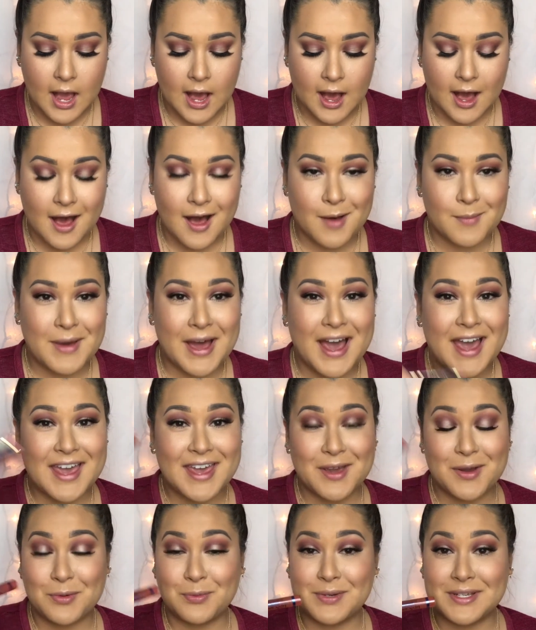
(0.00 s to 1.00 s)

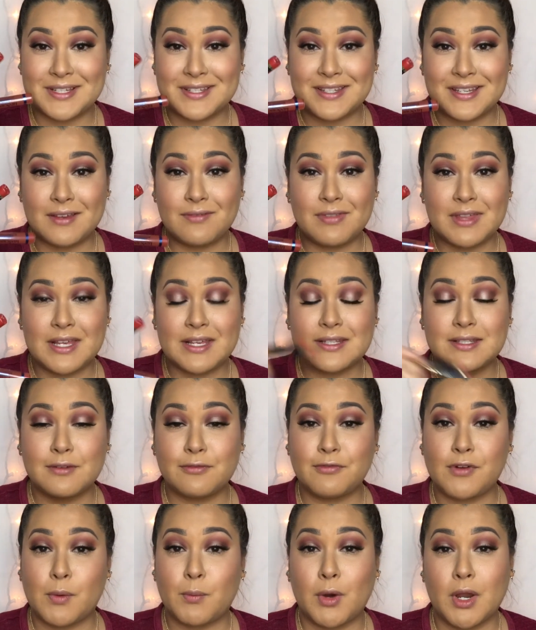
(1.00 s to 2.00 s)
I received these
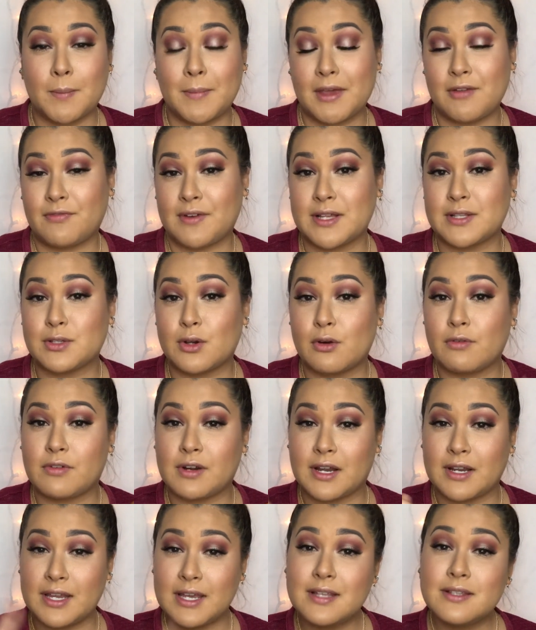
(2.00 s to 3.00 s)
from one of my friends over
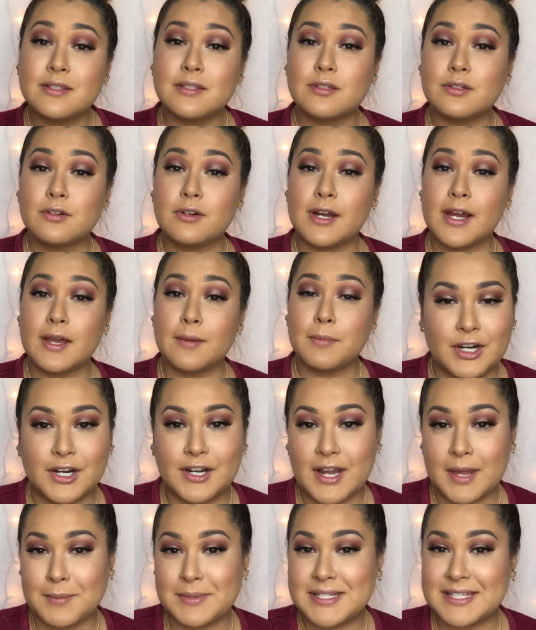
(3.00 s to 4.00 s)
on Instagram. Her
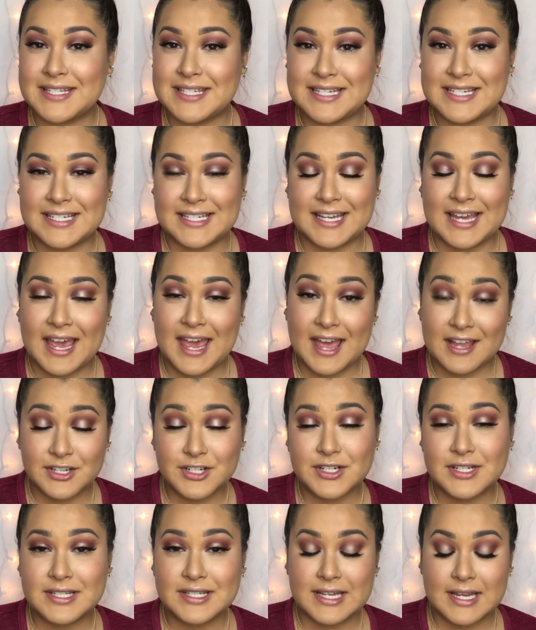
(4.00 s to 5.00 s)
name is Dee Dee
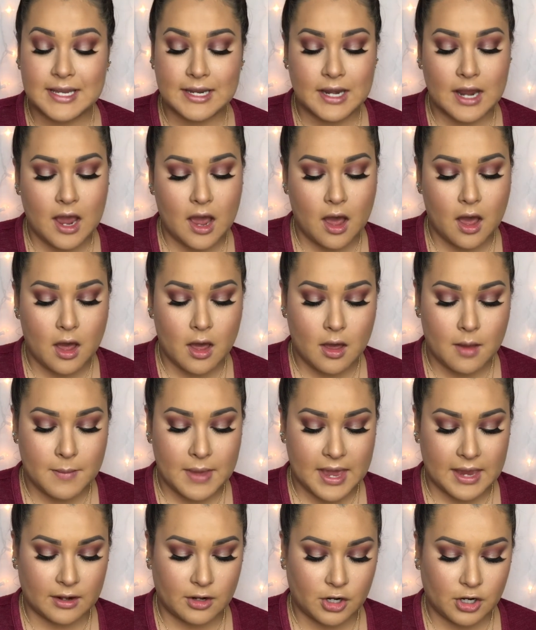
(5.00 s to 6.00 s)
Henderson,
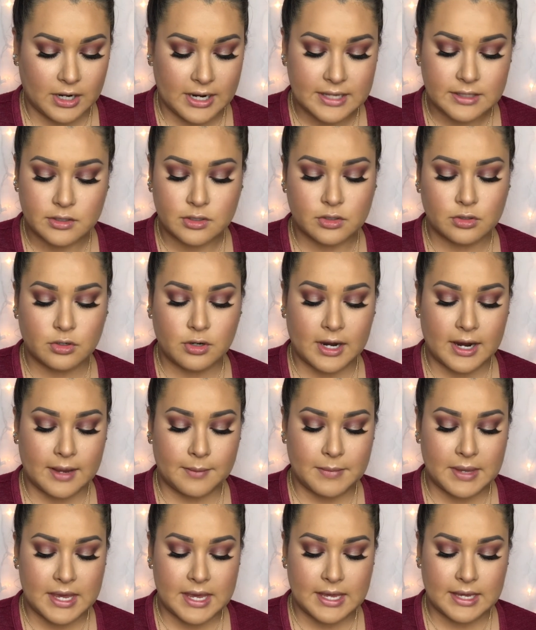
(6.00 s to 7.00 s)
and her
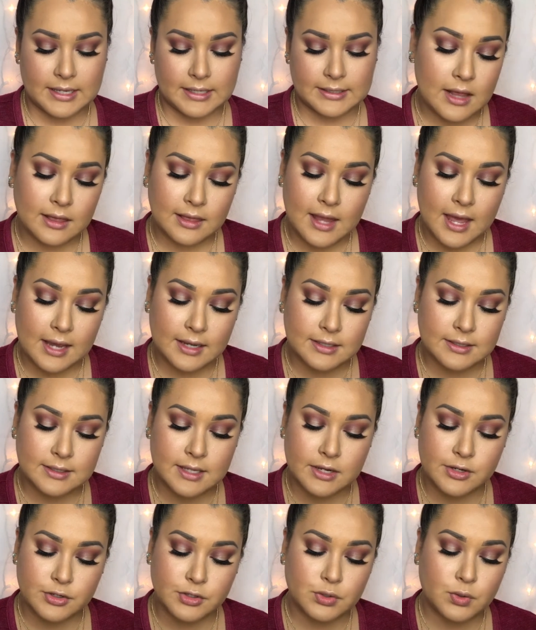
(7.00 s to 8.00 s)
Instagram is
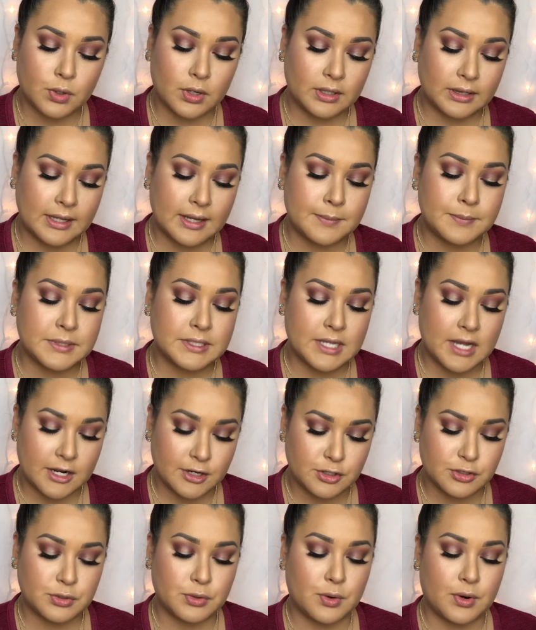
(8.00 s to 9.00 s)

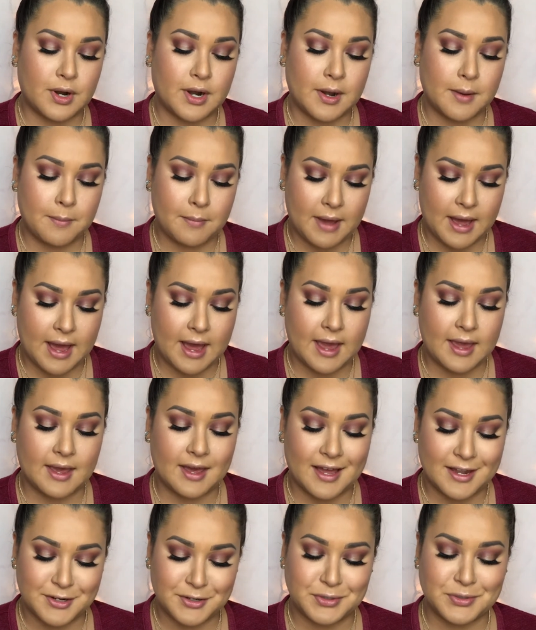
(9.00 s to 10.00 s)

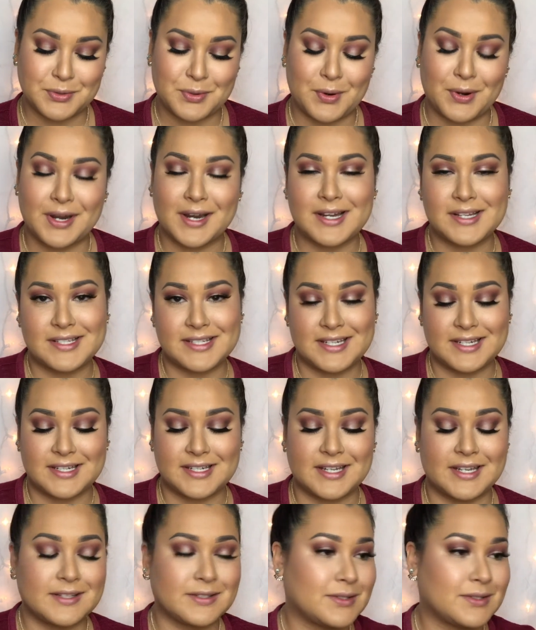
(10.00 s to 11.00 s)
luxelipsbydeedee.